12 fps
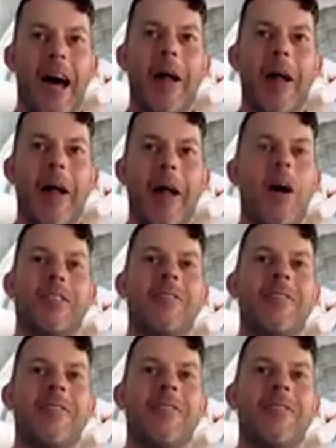And
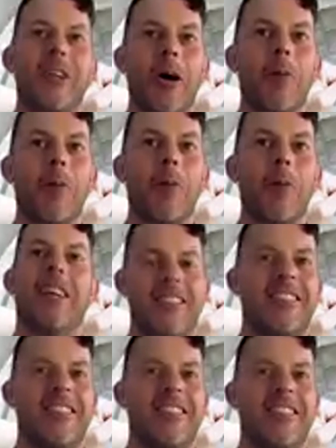part of our job
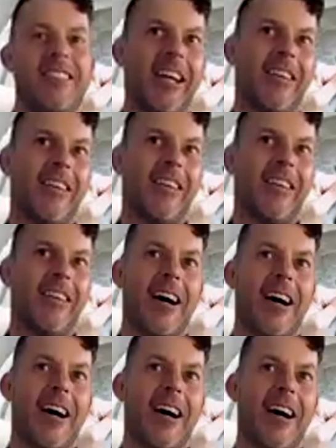is taking that
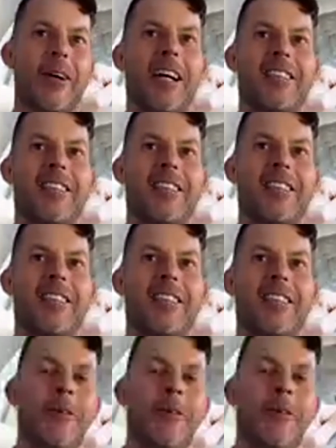complexity away.
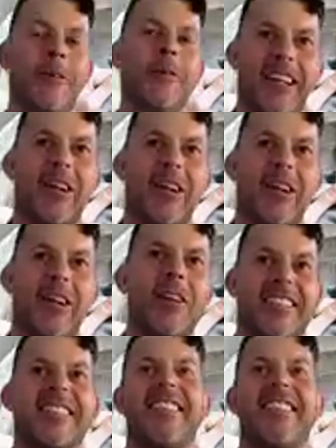The
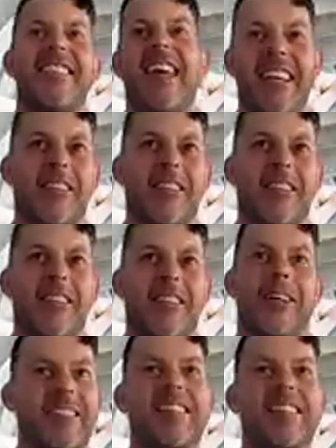technologists take the
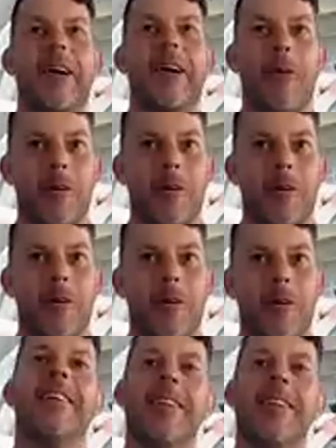complexity away from
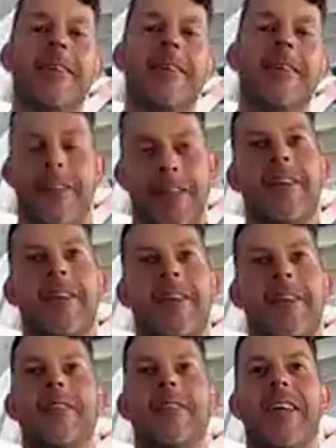me
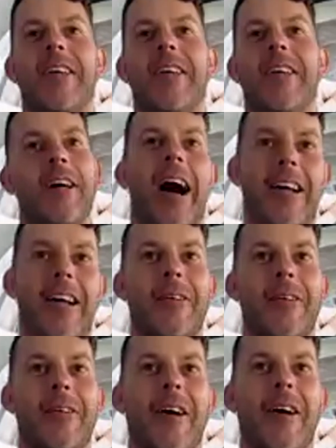so that I don't
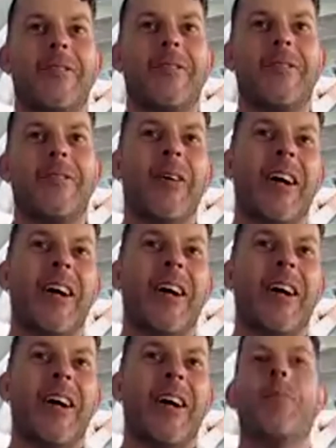have to worry about
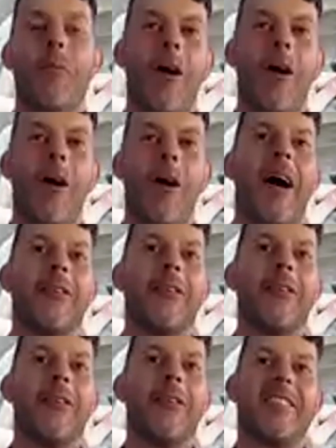it, but we're
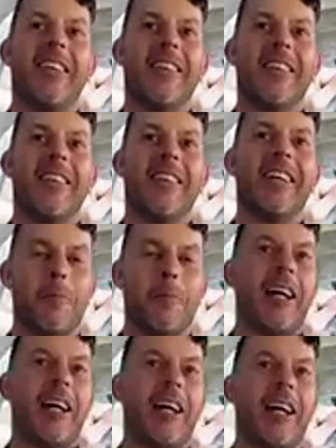about taking the
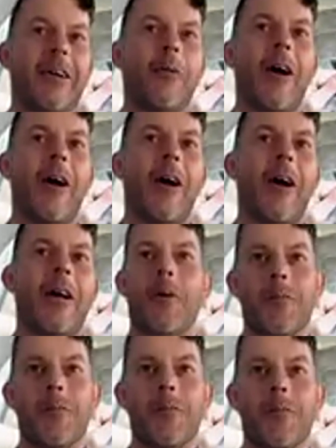complexity away
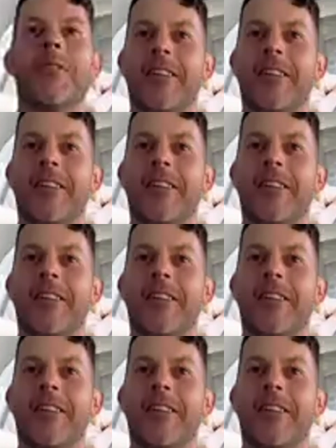from